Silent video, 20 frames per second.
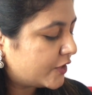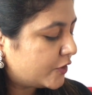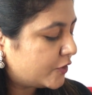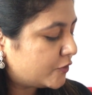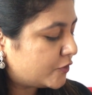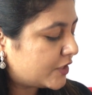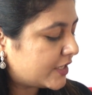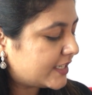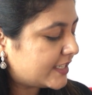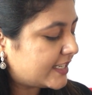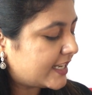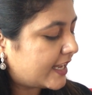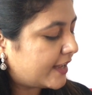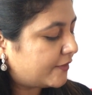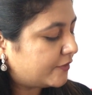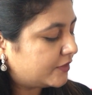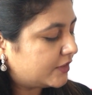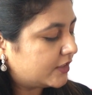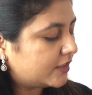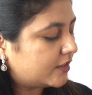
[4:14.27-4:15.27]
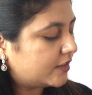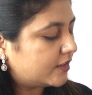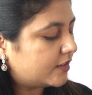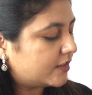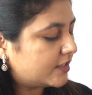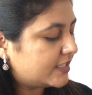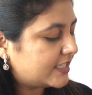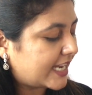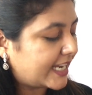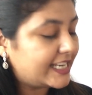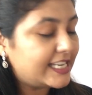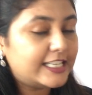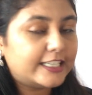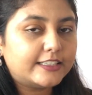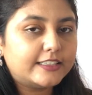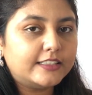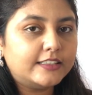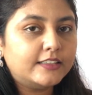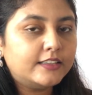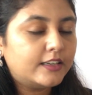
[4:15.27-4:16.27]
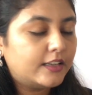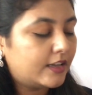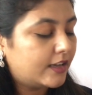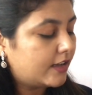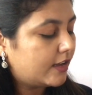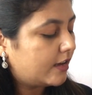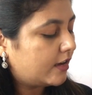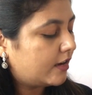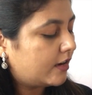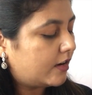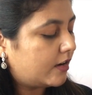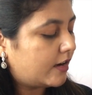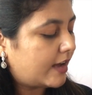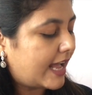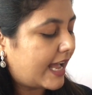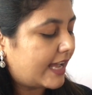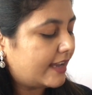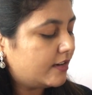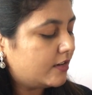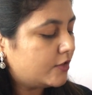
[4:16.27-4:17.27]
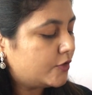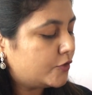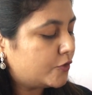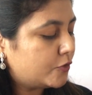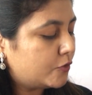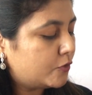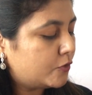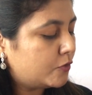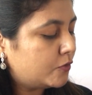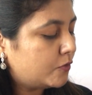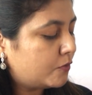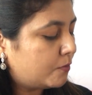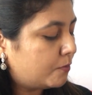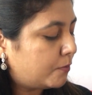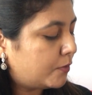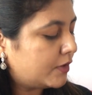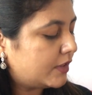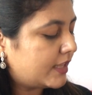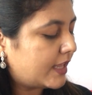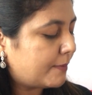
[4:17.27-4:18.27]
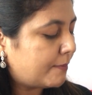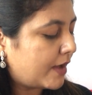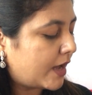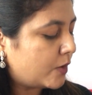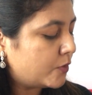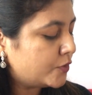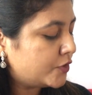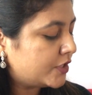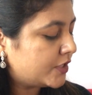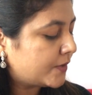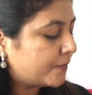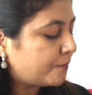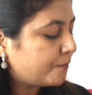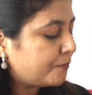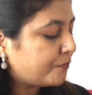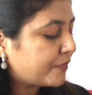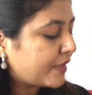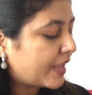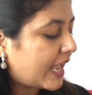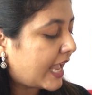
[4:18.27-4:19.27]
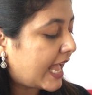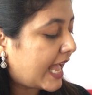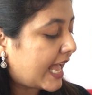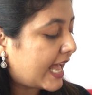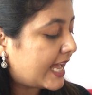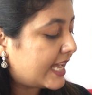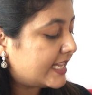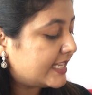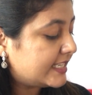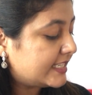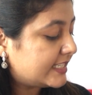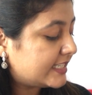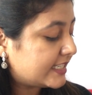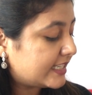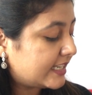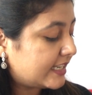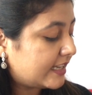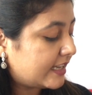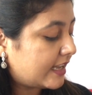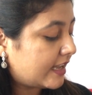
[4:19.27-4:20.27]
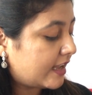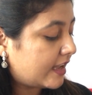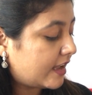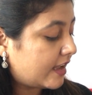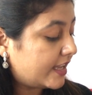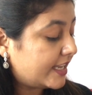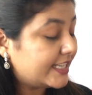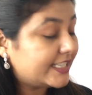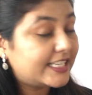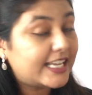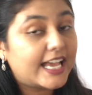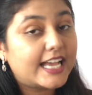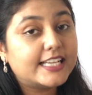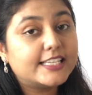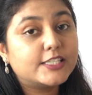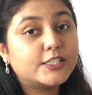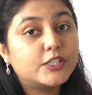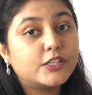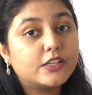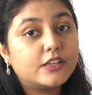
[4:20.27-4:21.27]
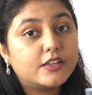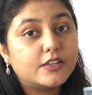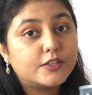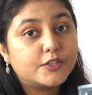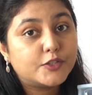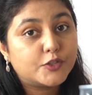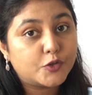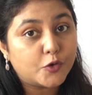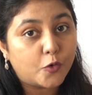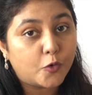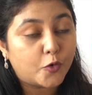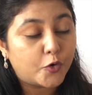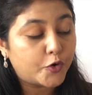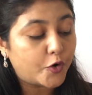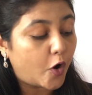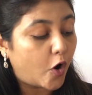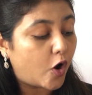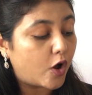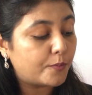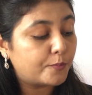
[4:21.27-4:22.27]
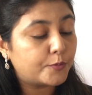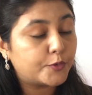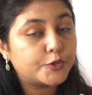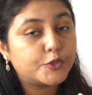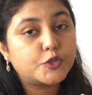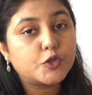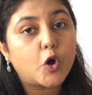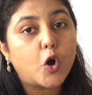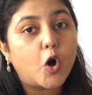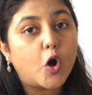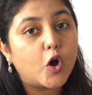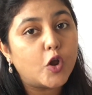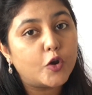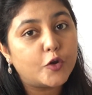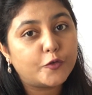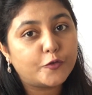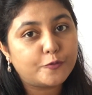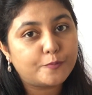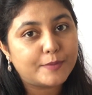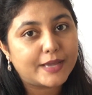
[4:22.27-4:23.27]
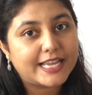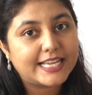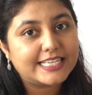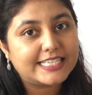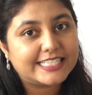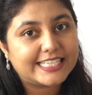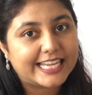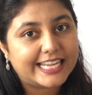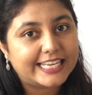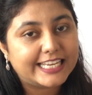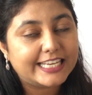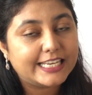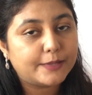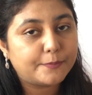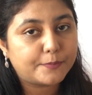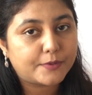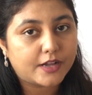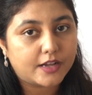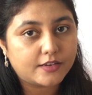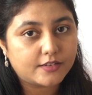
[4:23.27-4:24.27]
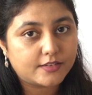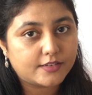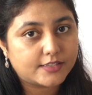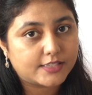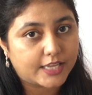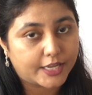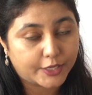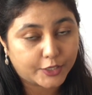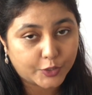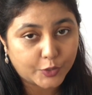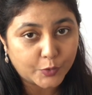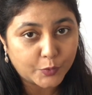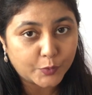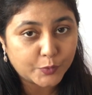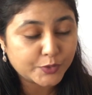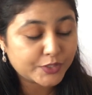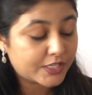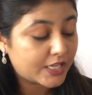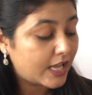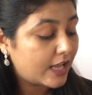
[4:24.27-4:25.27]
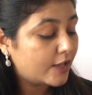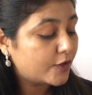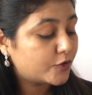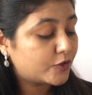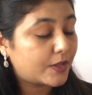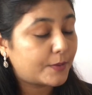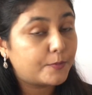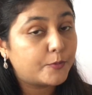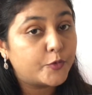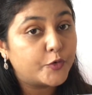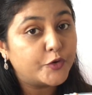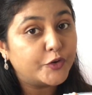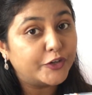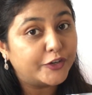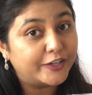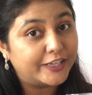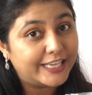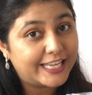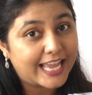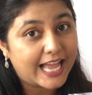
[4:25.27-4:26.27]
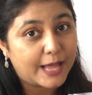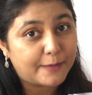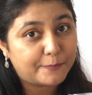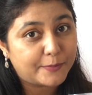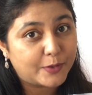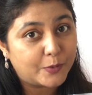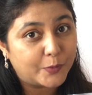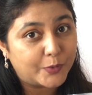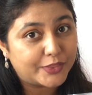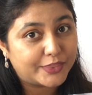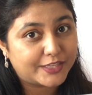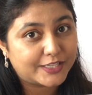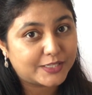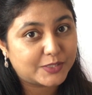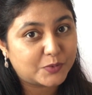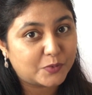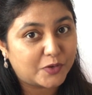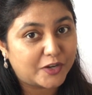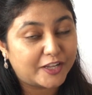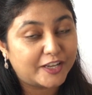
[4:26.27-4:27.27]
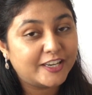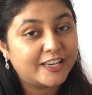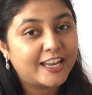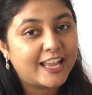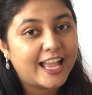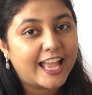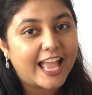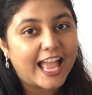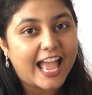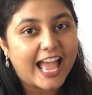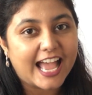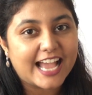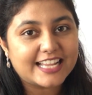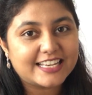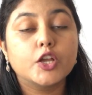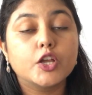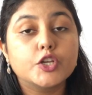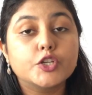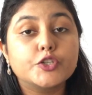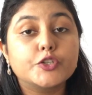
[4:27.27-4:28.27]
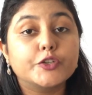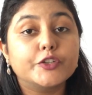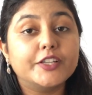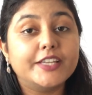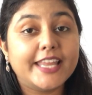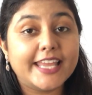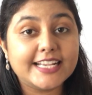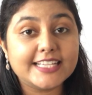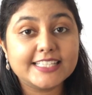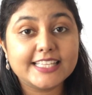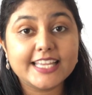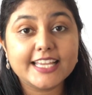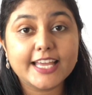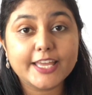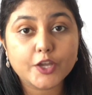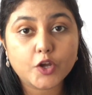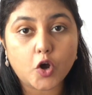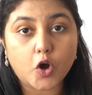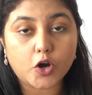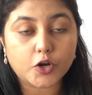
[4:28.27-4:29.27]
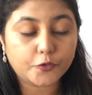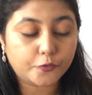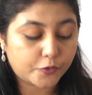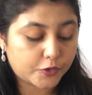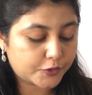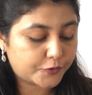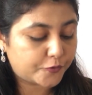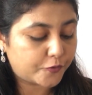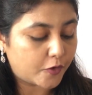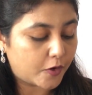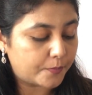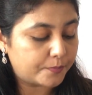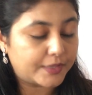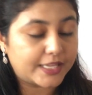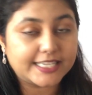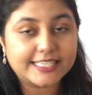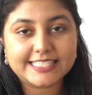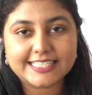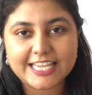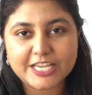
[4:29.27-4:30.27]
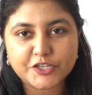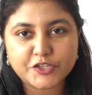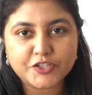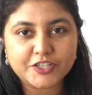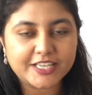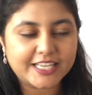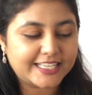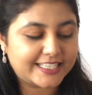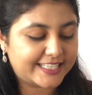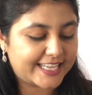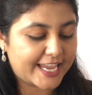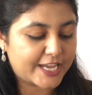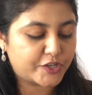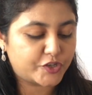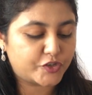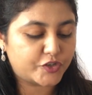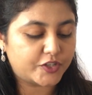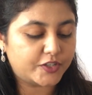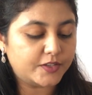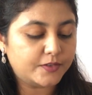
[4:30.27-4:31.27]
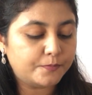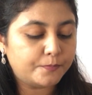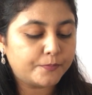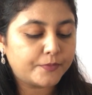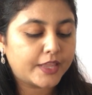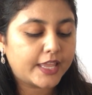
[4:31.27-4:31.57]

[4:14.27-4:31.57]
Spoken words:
You just have the tiny little handle to pull them out, and it has stored almost all of my daily lip colors I use, so I'm really happy with this one. And so the next thing I got was from their stationery section.